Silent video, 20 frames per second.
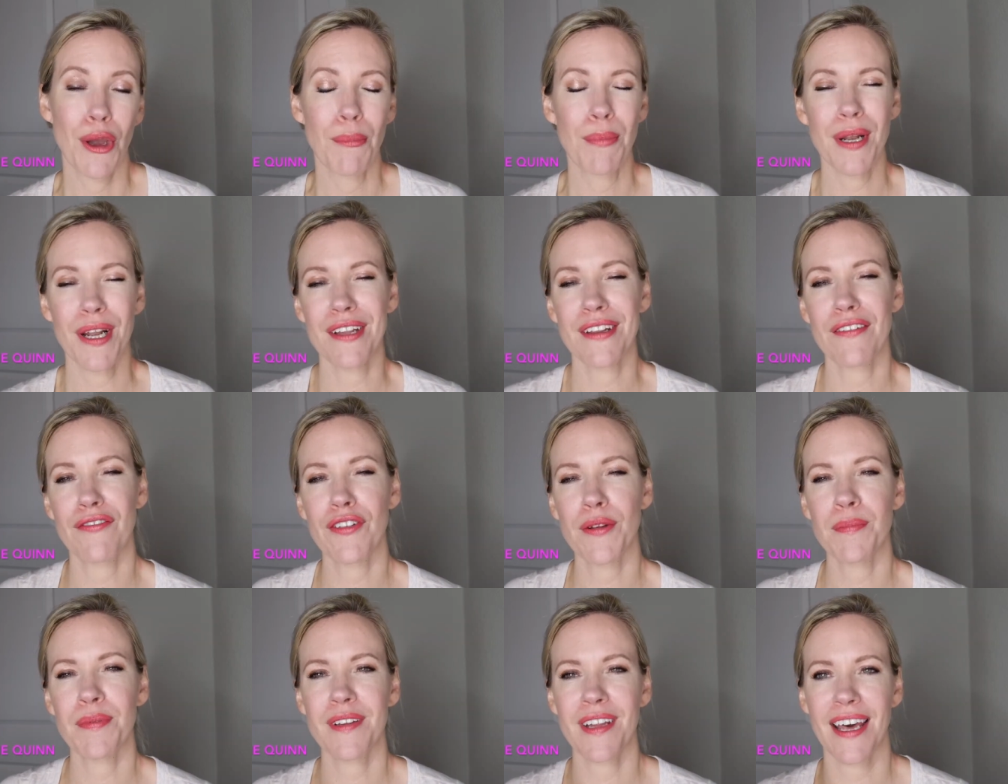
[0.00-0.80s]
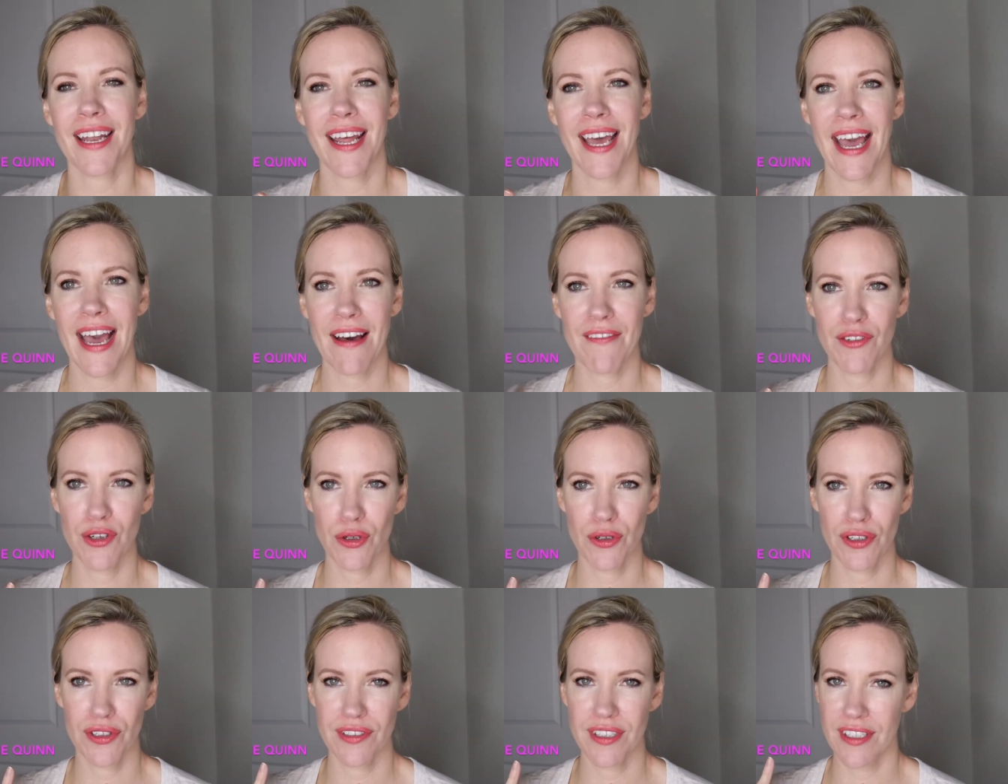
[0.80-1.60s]
But on the flip side, I have
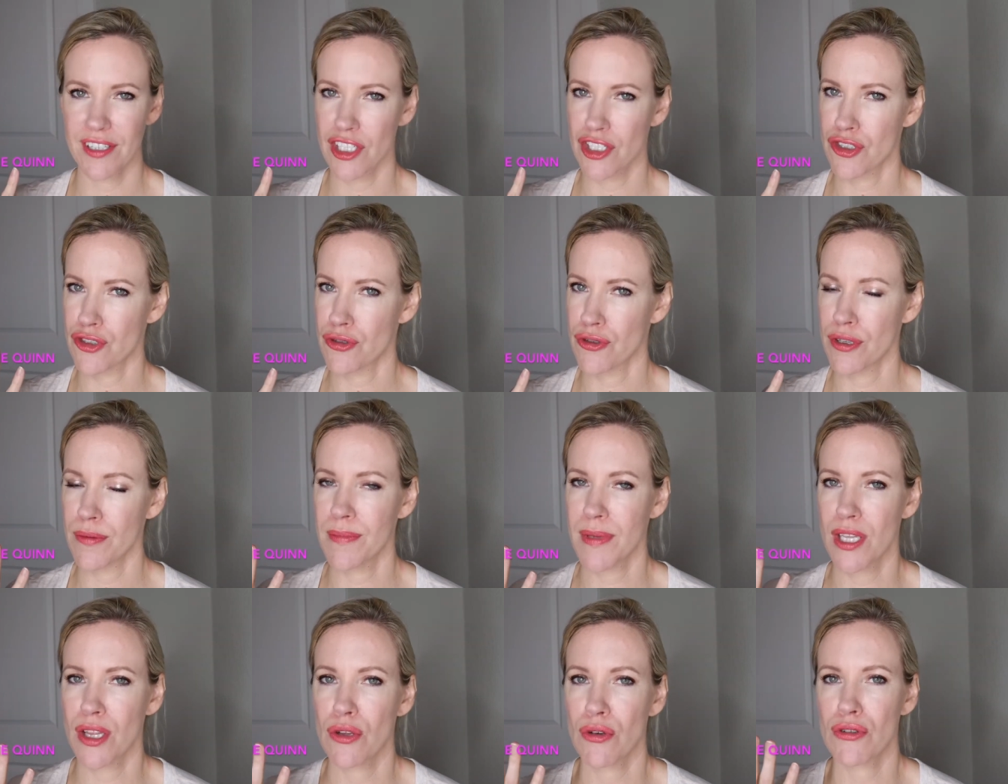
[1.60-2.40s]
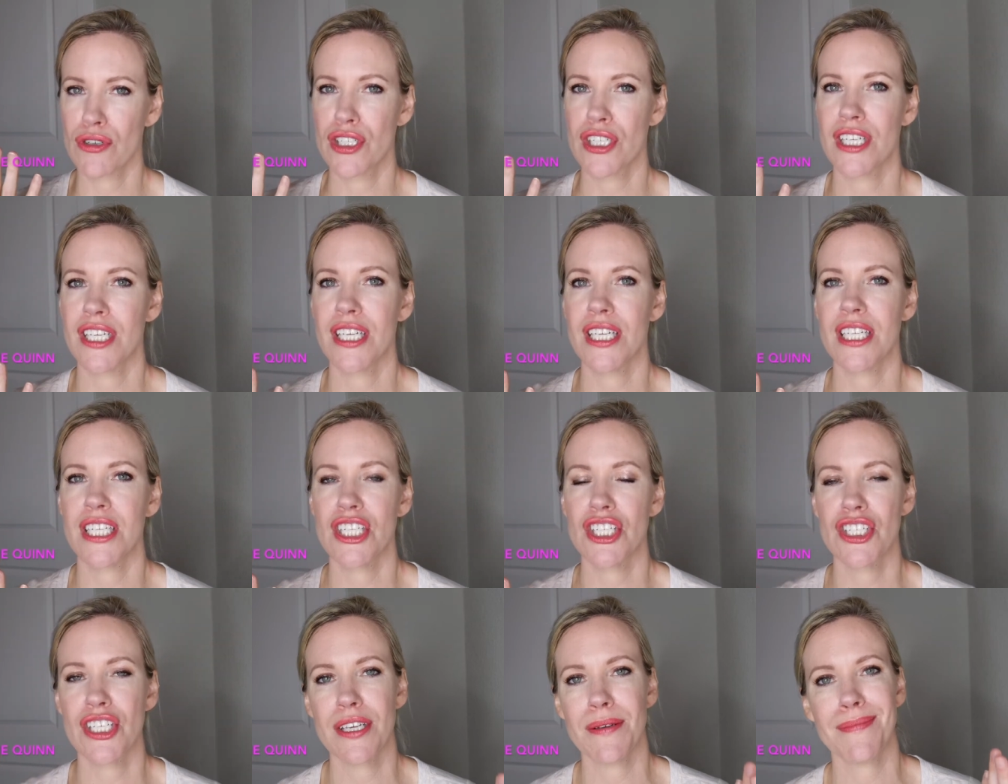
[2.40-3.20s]
noticed that the treatment lotion
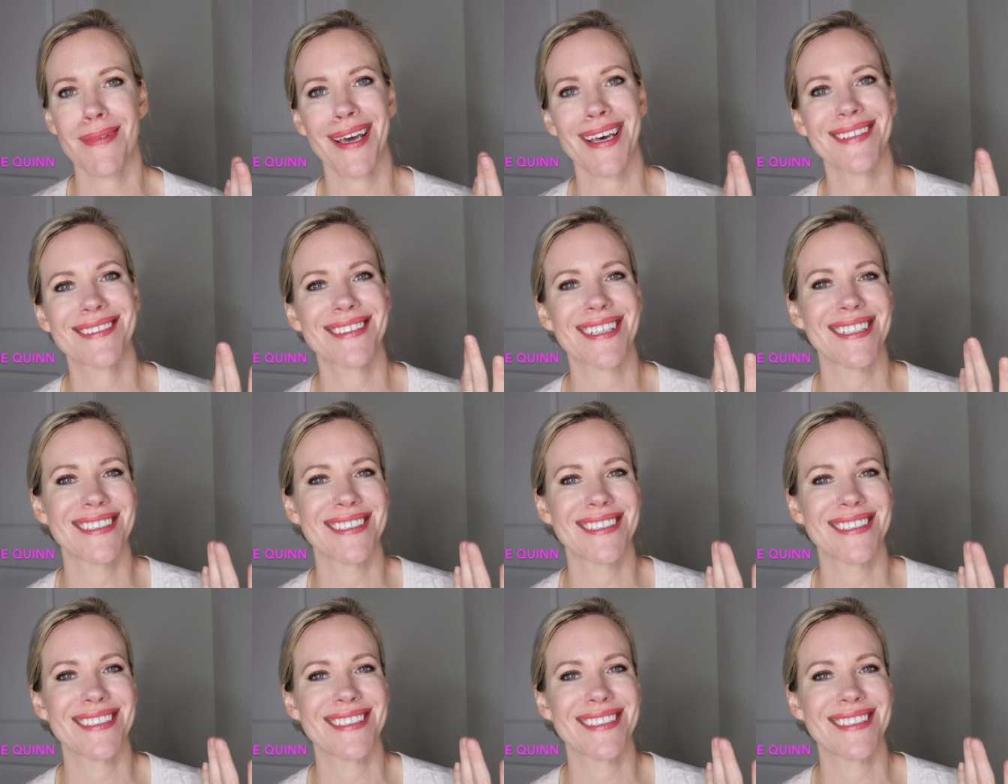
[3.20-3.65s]
sheet mask,